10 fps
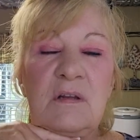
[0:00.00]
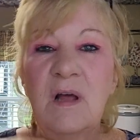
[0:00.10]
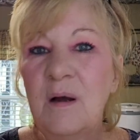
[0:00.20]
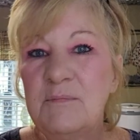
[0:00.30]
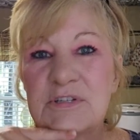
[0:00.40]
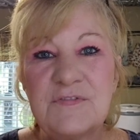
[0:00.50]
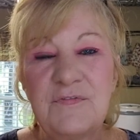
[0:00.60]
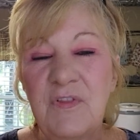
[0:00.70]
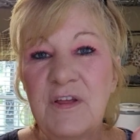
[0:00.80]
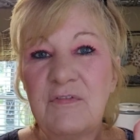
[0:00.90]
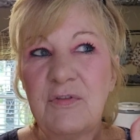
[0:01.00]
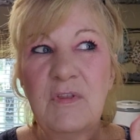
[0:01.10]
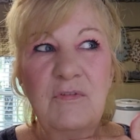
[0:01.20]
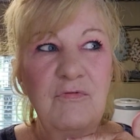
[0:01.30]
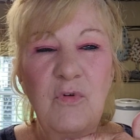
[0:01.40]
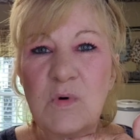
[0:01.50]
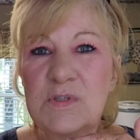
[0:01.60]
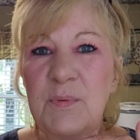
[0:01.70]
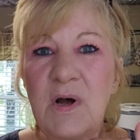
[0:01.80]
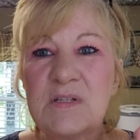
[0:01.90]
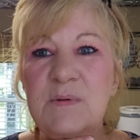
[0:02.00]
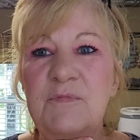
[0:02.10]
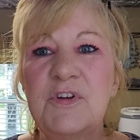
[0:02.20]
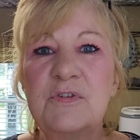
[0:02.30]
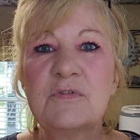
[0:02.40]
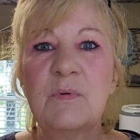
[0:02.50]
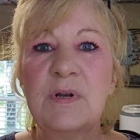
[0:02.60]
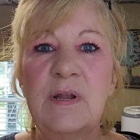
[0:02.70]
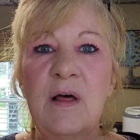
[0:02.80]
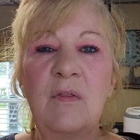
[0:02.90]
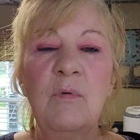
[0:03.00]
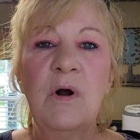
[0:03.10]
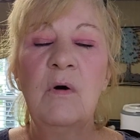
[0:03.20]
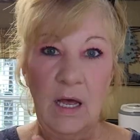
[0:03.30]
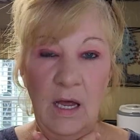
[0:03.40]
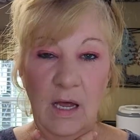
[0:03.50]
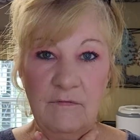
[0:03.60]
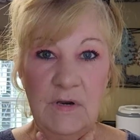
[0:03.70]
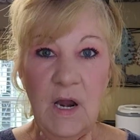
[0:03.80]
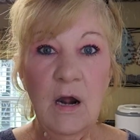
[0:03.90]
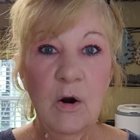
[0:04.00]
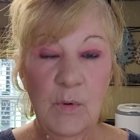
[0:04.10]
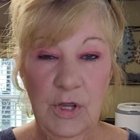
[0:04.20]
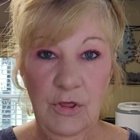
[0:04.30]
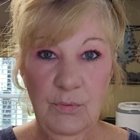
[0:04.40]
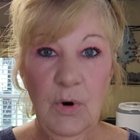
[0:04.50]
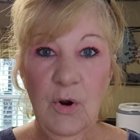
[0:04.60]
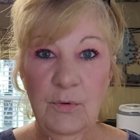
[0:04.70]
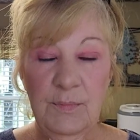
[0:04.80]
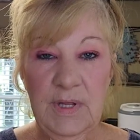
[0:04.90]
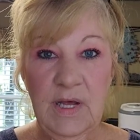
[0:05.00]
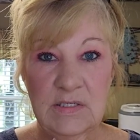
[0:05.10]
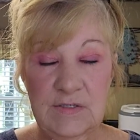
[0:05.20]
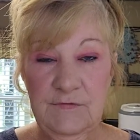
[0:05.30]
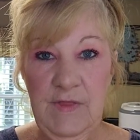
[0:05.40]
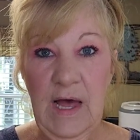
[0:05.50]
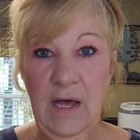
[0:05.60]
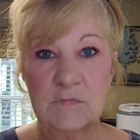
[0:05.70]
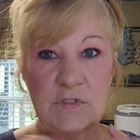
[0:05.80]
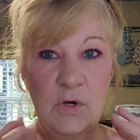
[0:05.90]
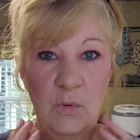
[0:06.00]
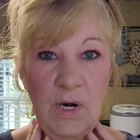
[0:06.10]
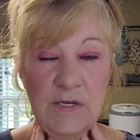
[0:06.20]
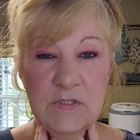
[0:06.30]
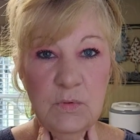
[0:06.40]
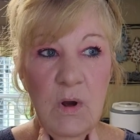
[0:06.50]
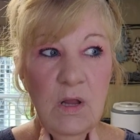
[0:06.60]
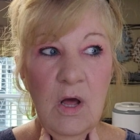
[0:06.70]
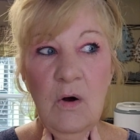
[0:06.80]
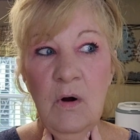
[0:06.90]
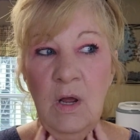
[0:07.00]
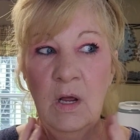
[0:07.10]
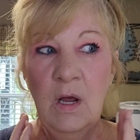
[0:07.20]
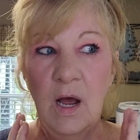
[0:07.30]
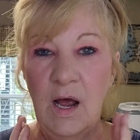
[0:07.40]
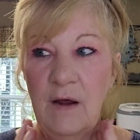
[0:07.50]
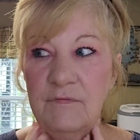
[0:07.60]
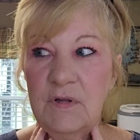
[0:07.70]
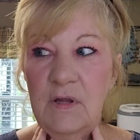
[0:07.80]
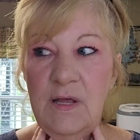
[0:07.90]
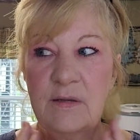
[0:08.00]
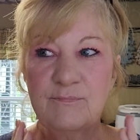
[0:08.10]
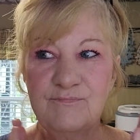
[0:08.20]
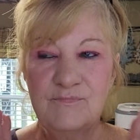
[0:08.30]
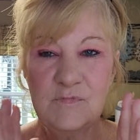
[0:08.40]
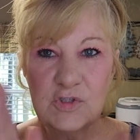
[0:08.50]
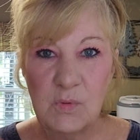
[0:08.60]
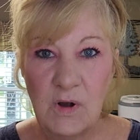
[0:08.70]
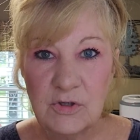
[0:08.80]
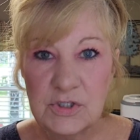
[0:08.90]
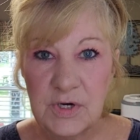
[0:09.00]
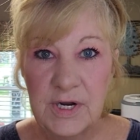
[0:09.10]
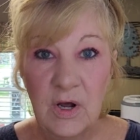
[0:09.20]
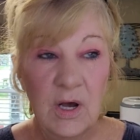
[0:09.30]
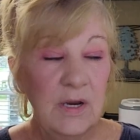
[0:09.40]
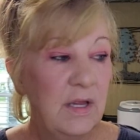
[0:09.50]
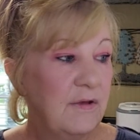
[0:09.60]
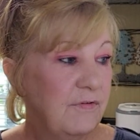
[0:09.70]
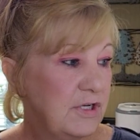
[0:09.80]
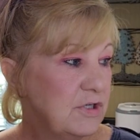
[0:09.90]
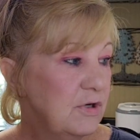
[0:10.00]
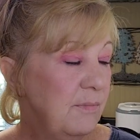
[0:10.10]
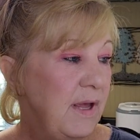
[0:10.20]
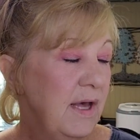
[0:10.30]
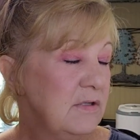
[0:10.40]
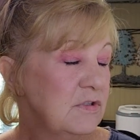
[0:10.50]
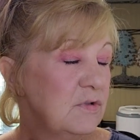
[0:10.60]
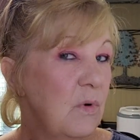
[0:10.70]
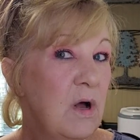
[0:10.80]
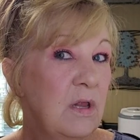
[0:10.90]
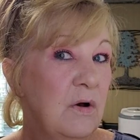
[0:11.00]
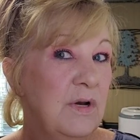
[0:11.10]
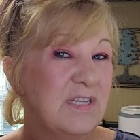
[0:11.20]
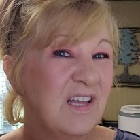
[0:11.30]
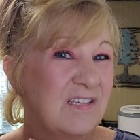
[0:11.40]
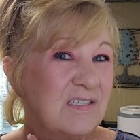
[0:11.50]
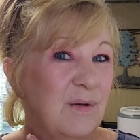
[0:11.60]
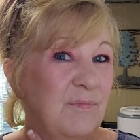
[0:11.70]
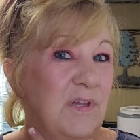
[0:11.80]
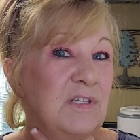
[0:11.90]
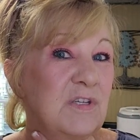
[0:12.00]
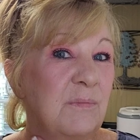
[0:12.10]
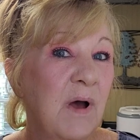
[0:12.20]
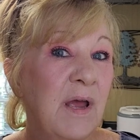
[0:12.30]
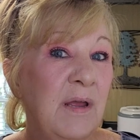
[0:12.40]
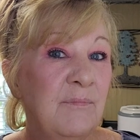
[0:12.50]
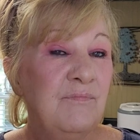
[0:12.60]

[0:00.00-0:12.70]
I'm just, like, in 4 spots I'm fused when down the row. I have a narrowing throat because of that. So when I swallow, I have to, like, swallow straight on. If I turn my head and swallow, it does something to my